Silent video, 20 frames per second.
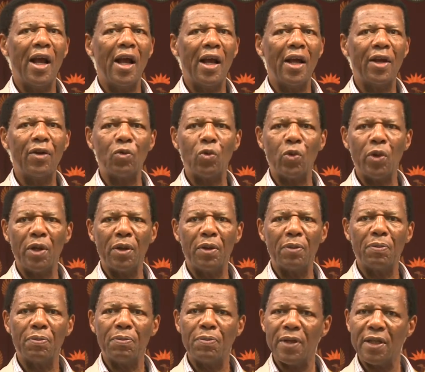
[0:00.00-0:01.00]
and we
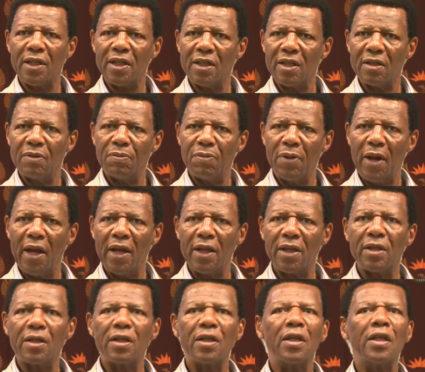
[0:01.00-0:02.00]

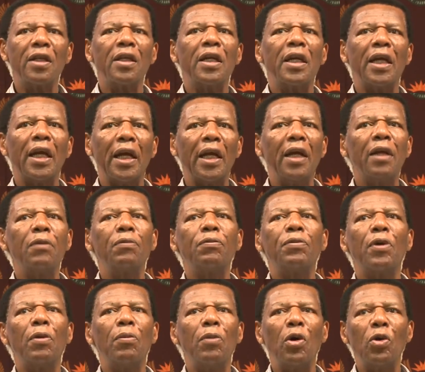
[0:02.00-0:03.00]
participate in
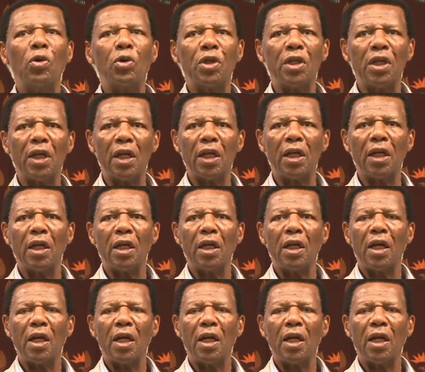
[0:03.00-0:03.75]
promoting